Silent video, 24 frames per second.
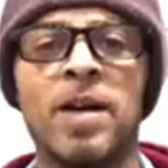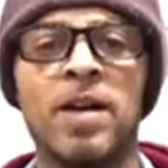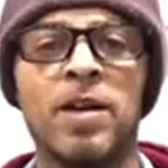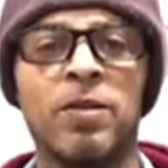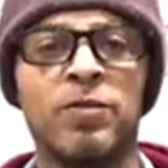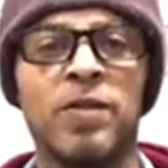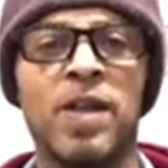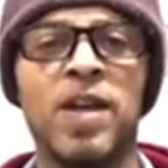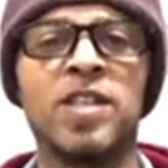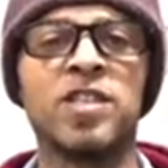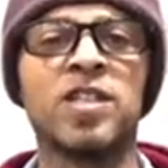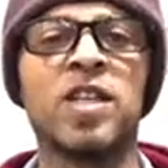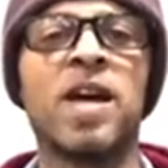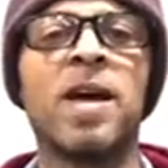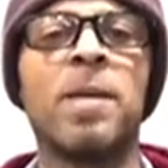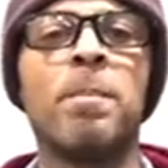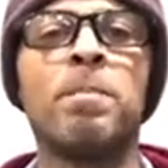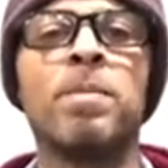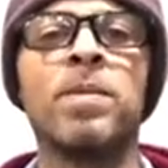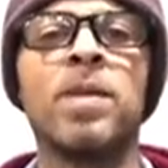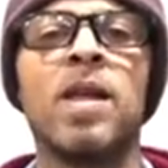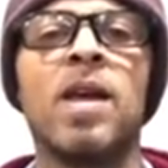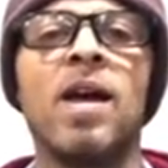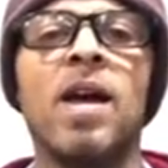get a flashlight
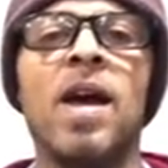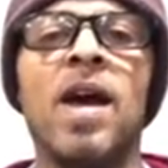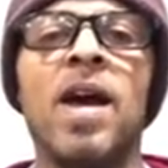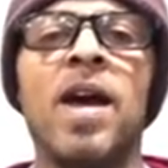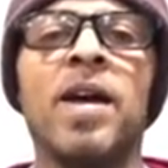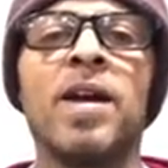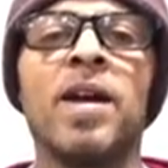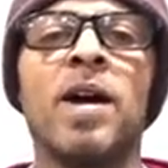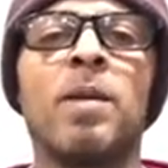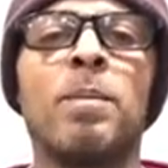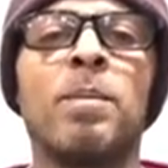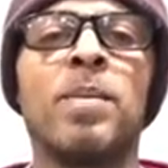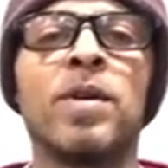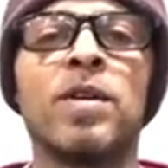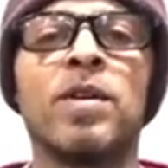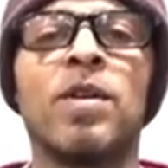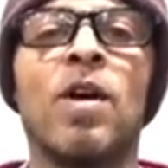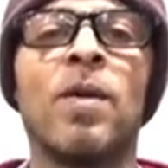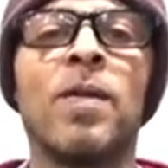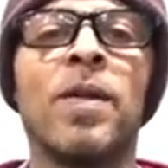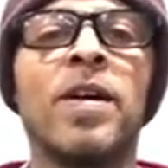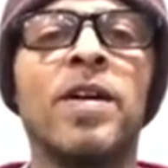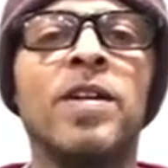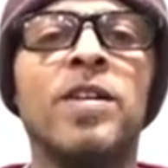and I'll put it
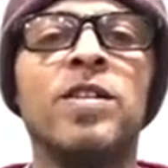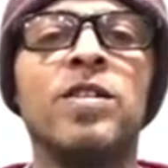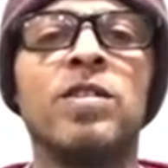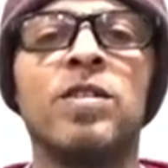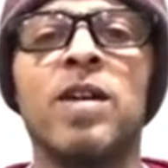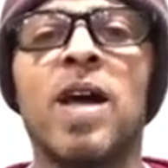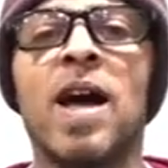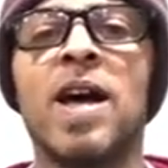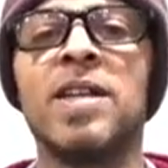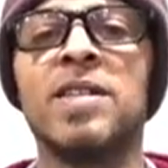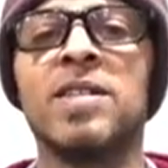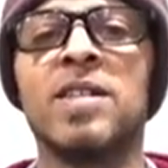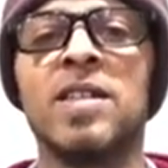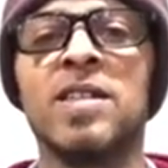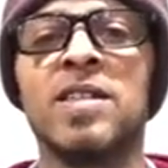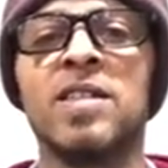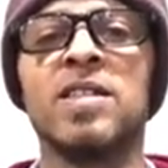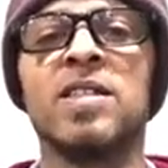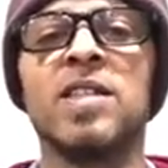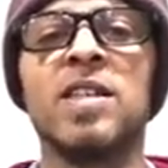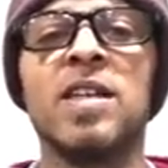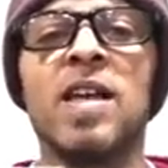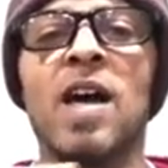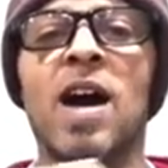on there, and you guys get to
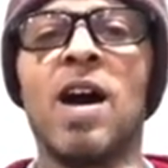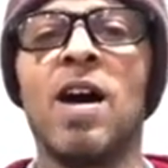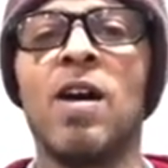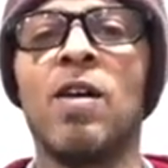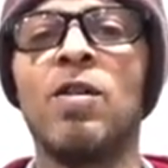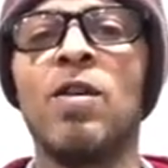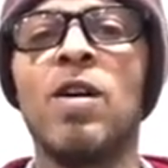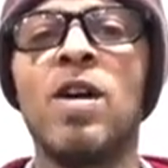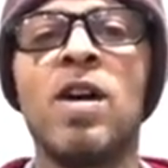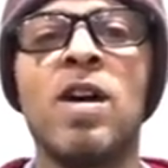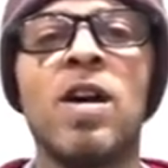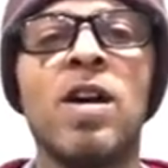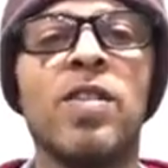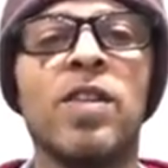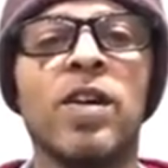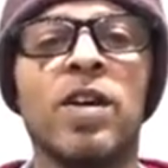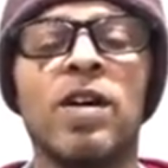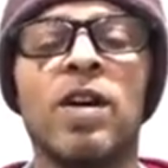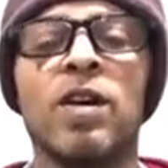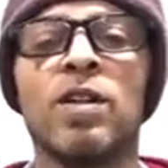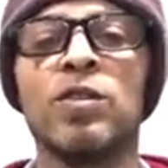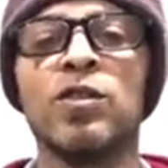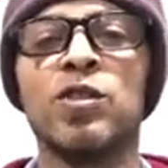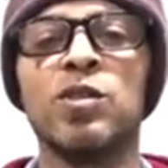see how the
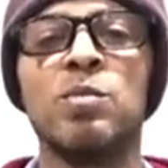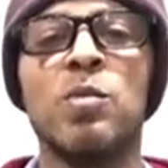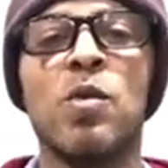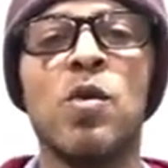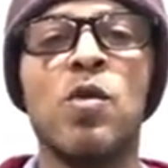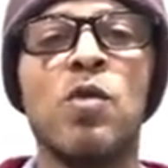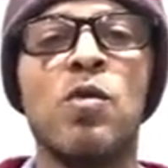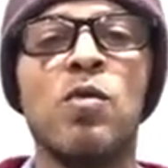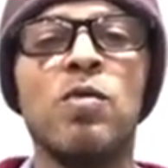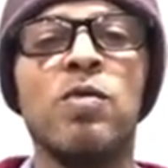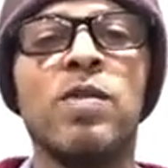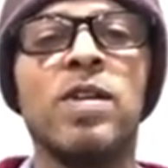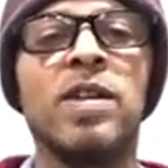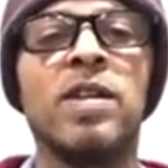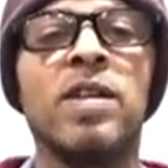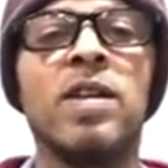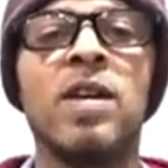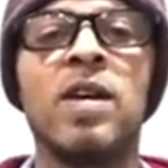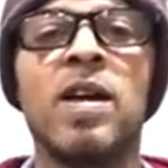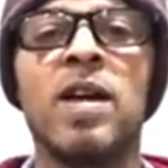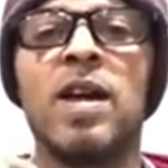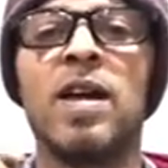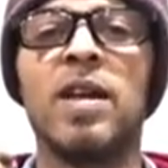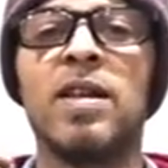colors move and
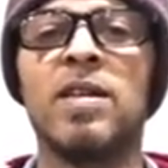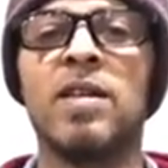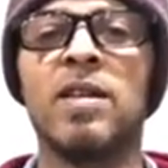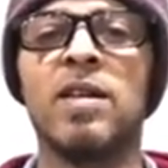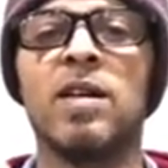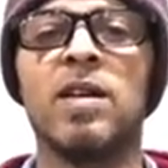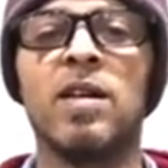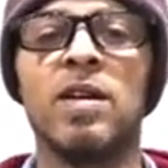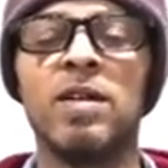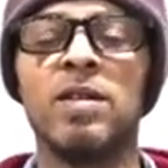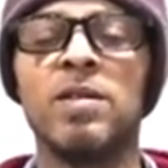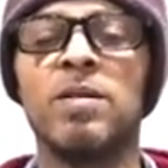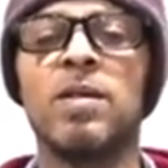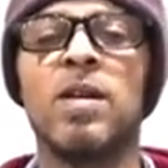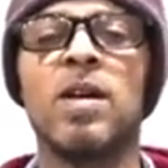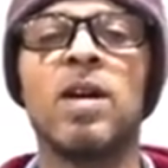the